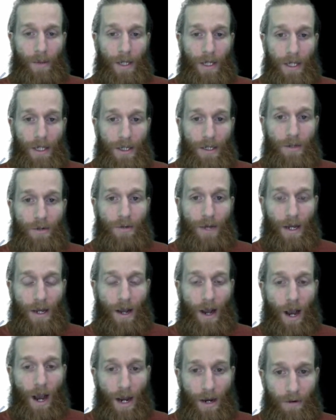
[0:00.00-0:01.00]
into a
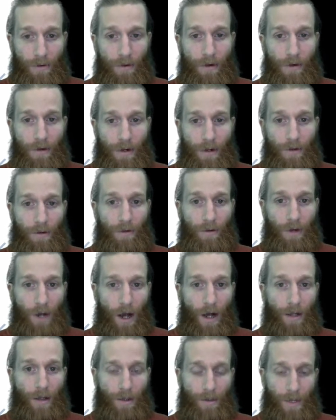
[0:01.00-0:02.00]
hierarchical
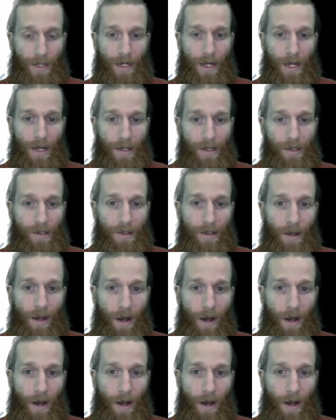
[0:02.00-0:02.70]
column index.